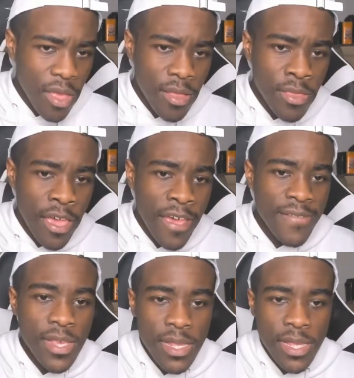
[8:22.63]
The
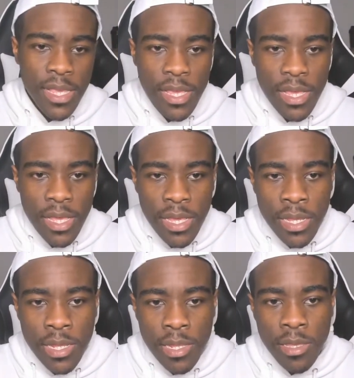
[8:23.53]
FTC
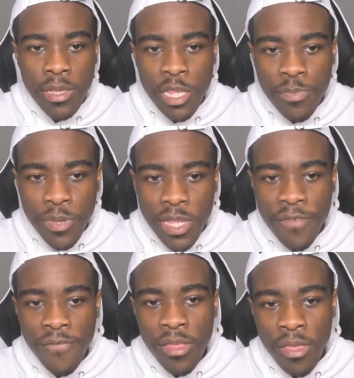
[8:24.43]
is looking
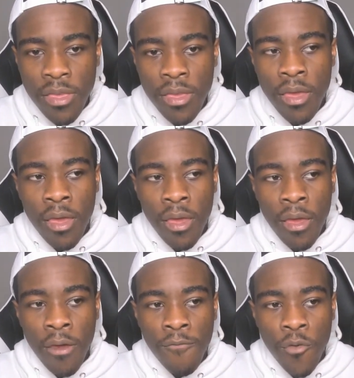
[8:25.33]
specifically
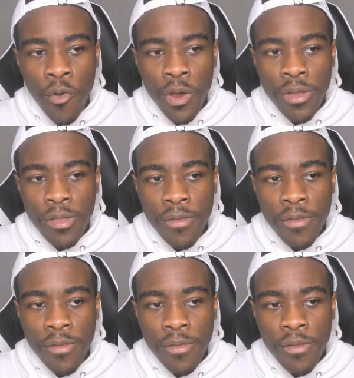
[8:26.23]
for